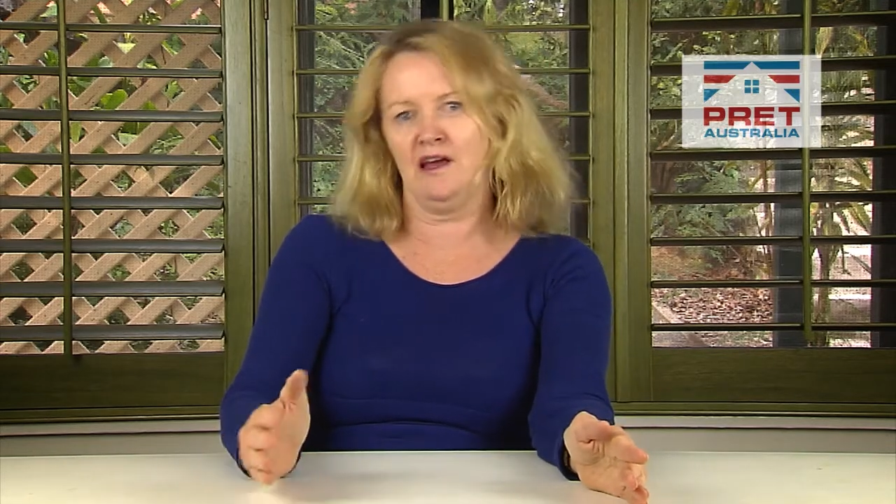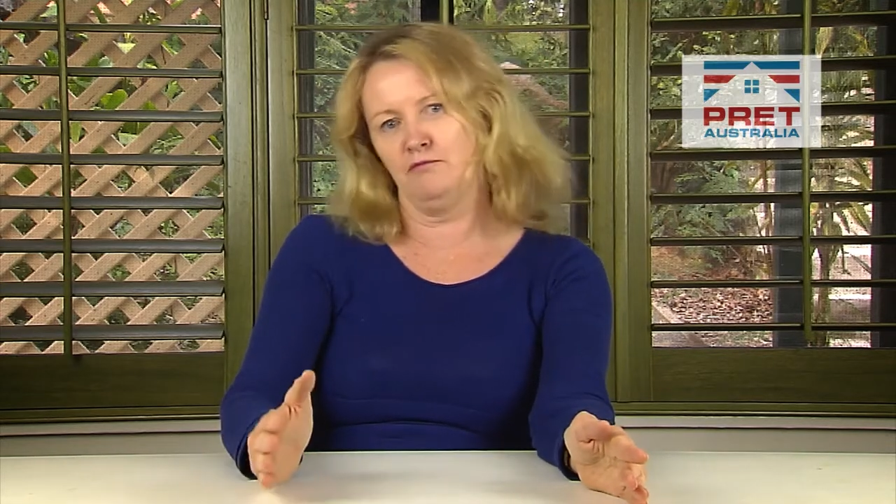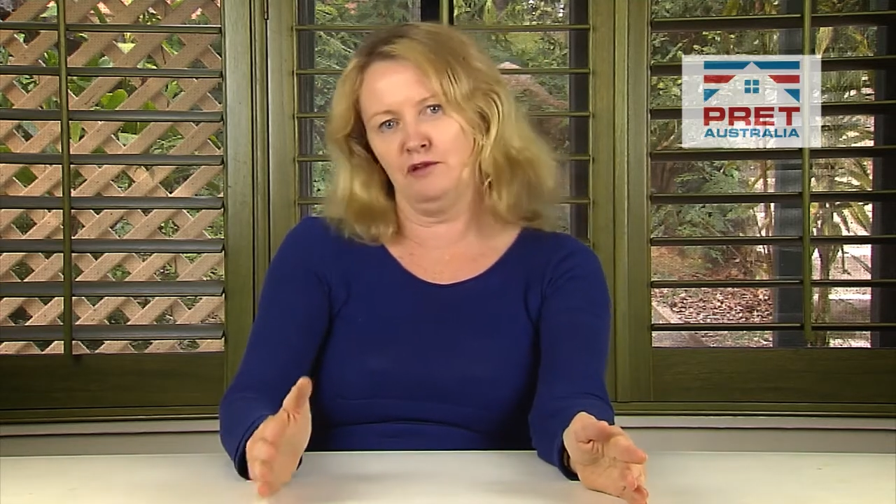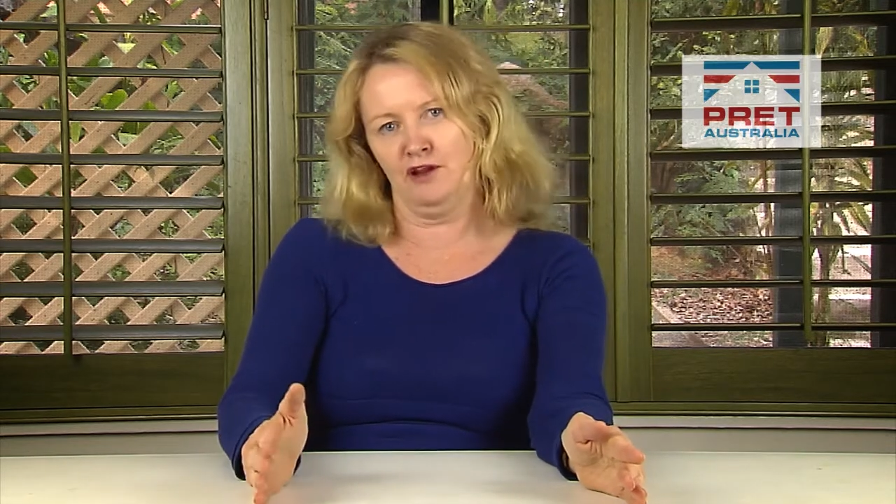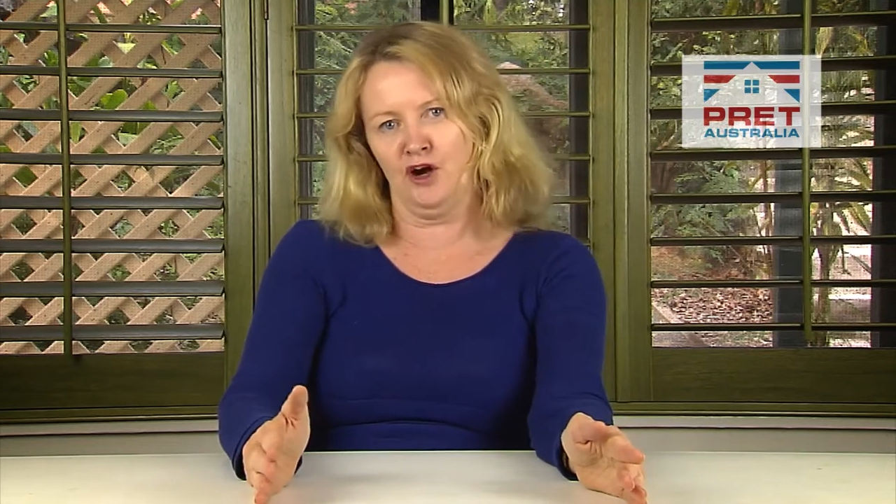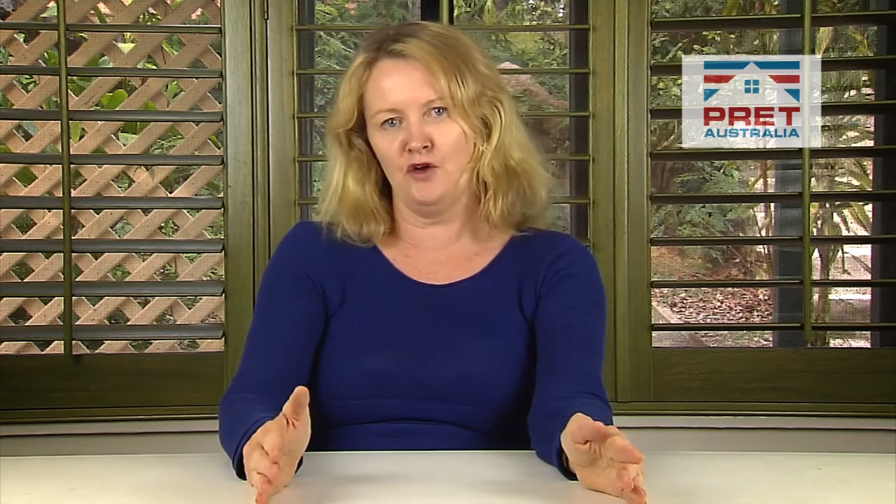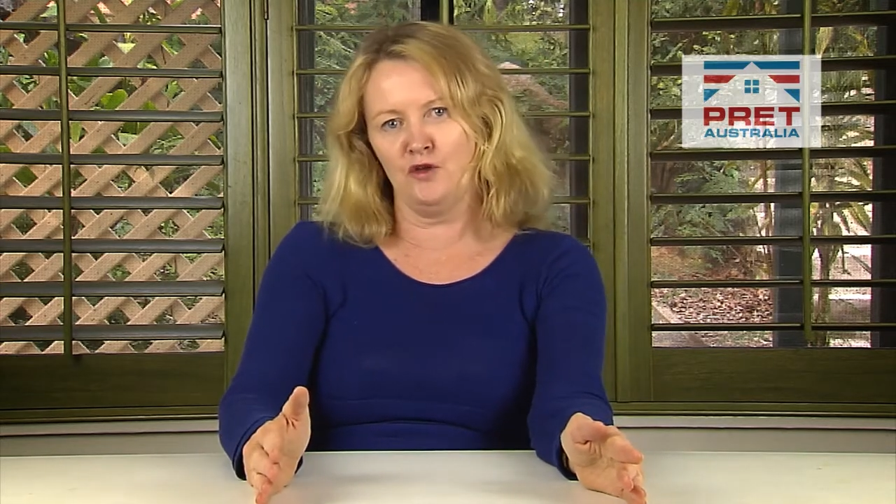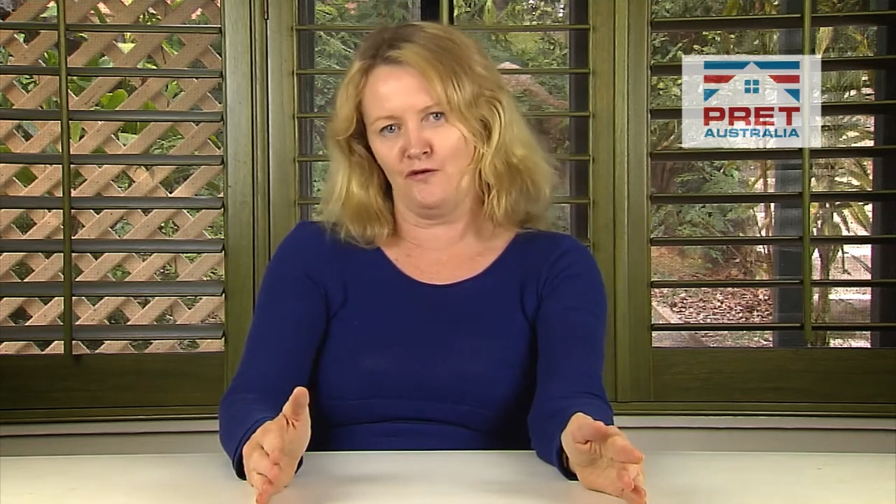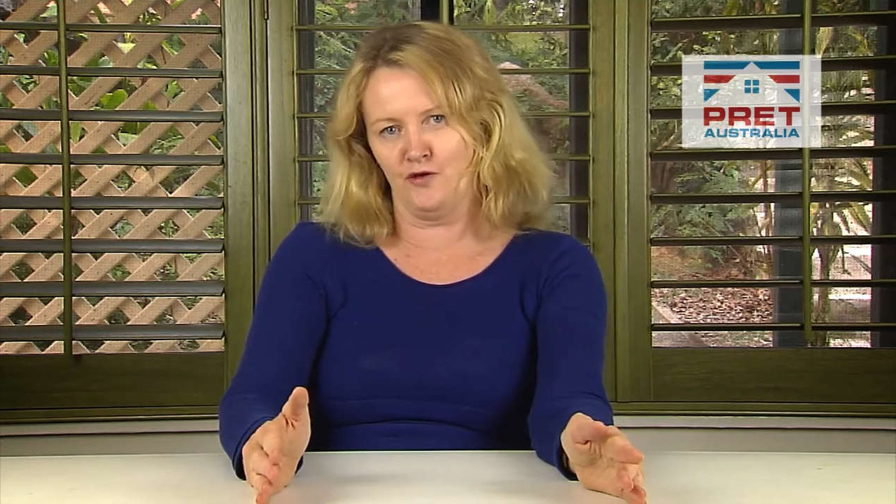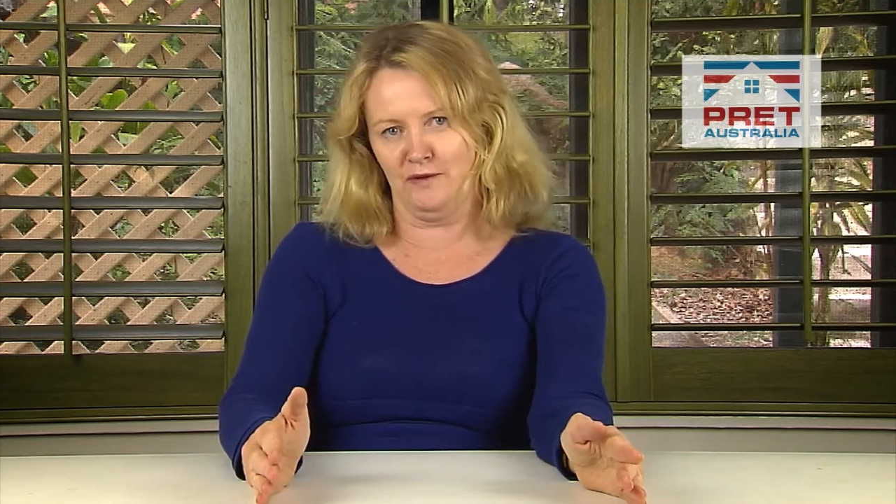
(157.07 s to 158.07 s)
and below
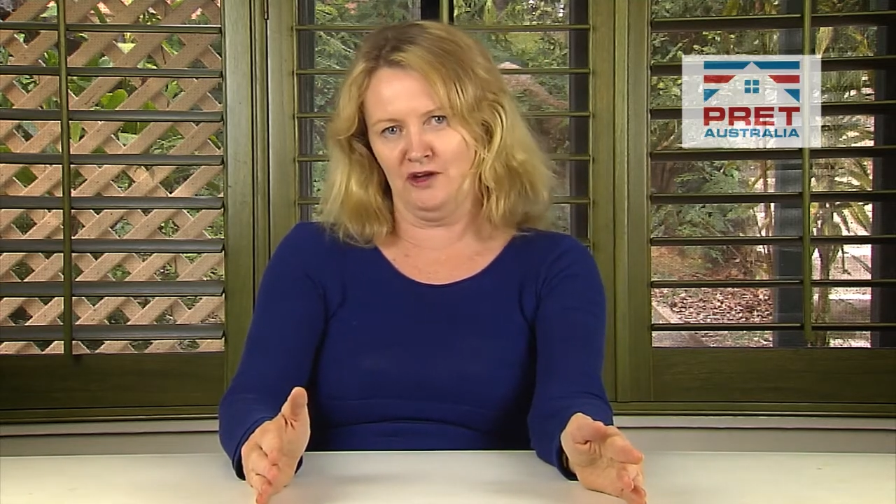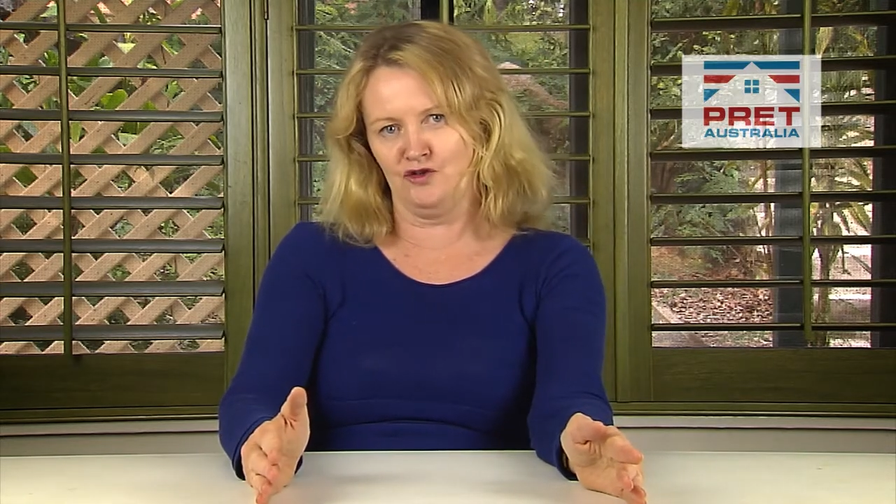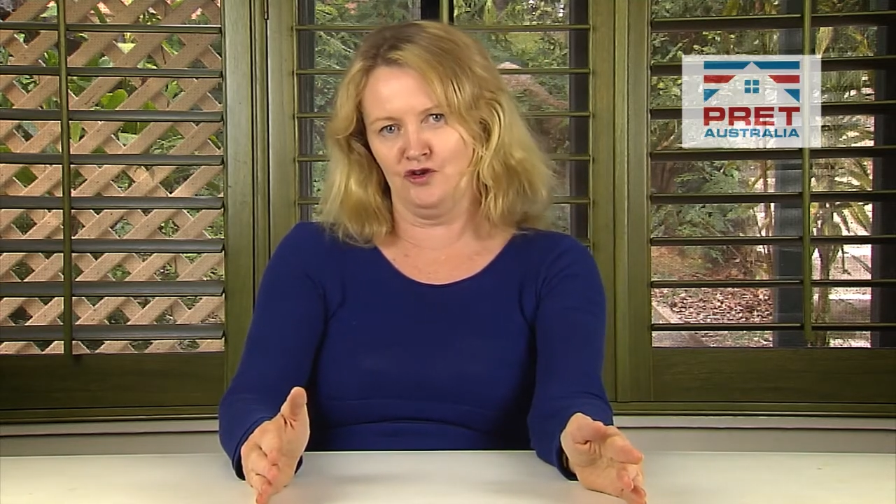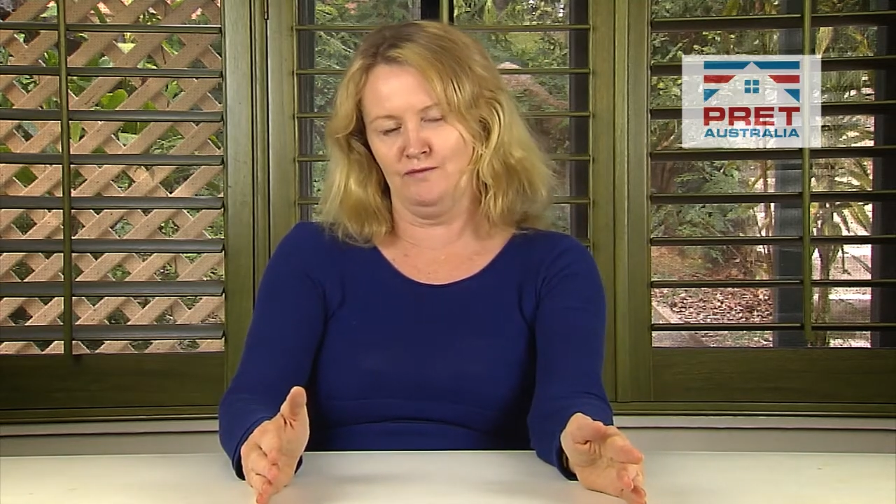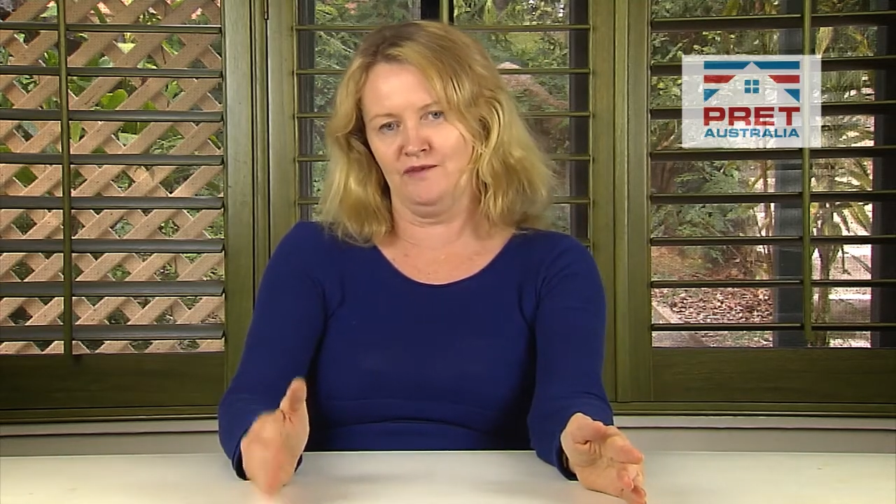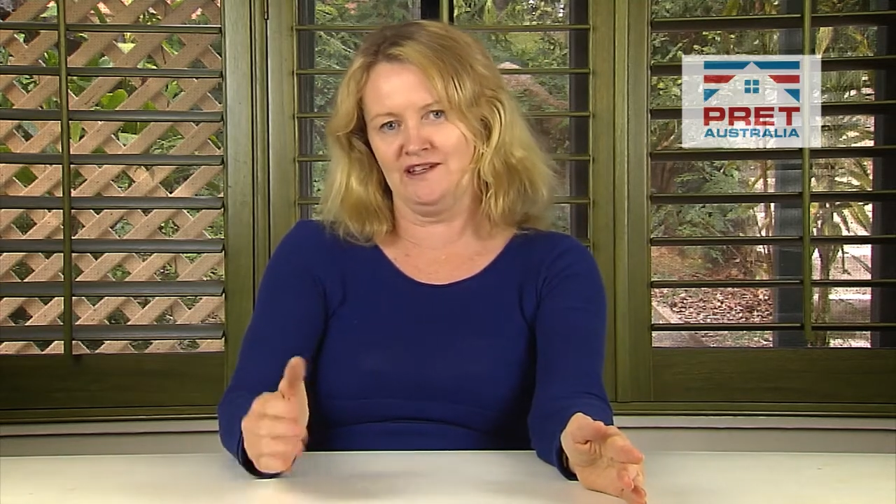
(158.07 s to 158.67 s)
the 4-bedroom,